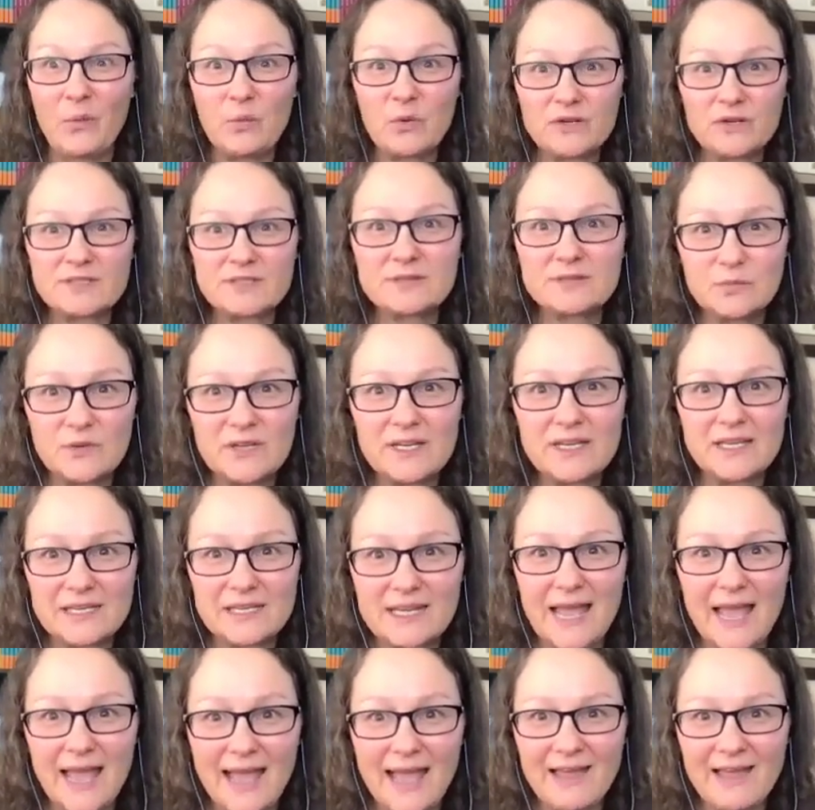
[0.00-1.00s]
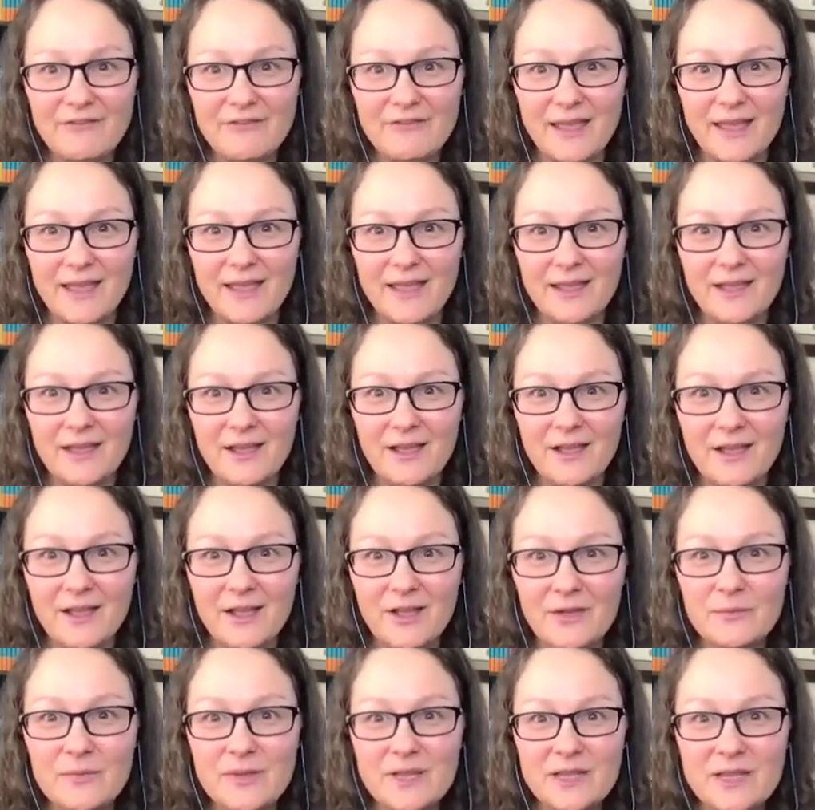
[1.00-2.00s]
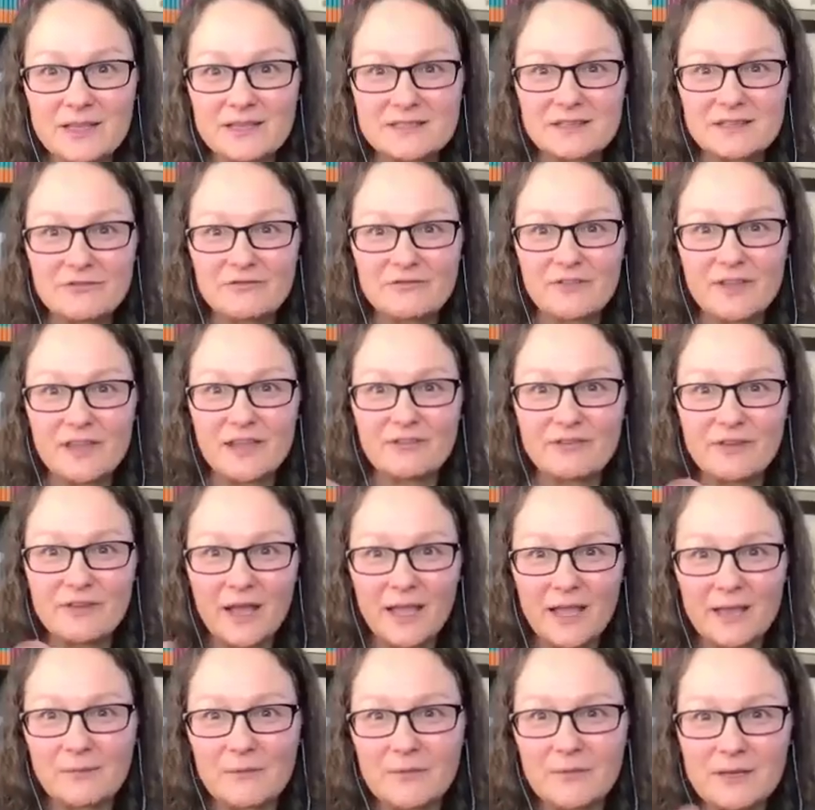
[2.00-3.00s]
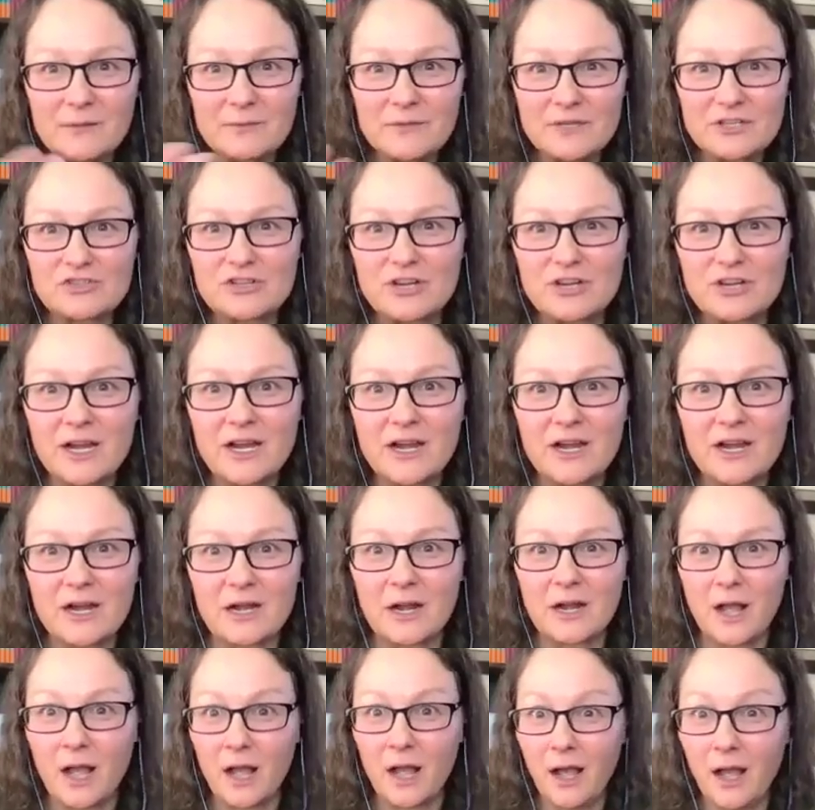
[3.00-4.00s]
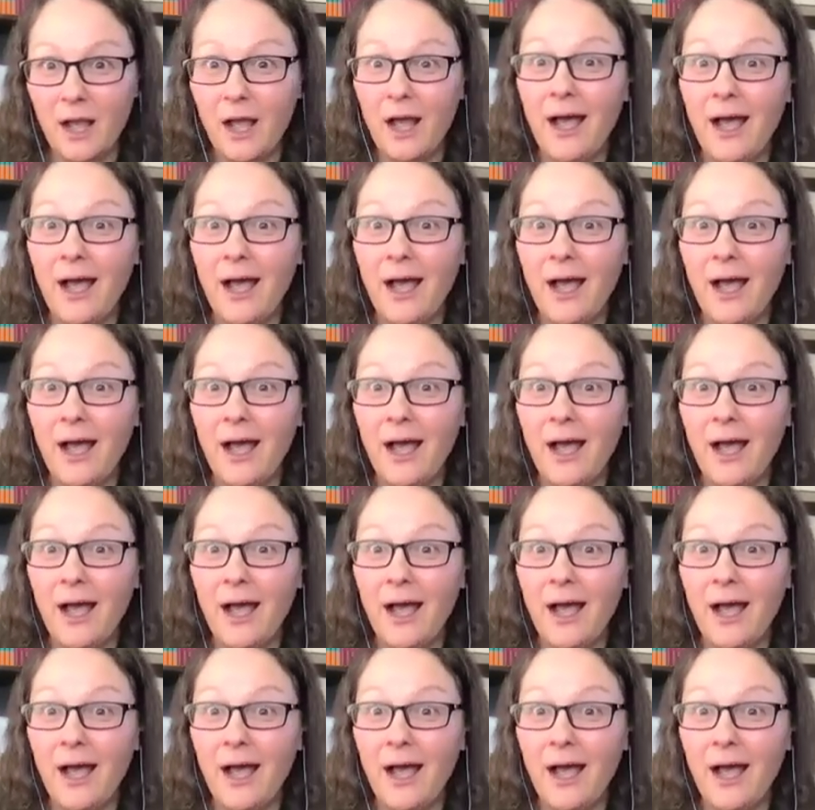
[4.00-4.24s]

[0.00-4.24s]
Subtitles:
we need to have it because if I'm going to be triggered,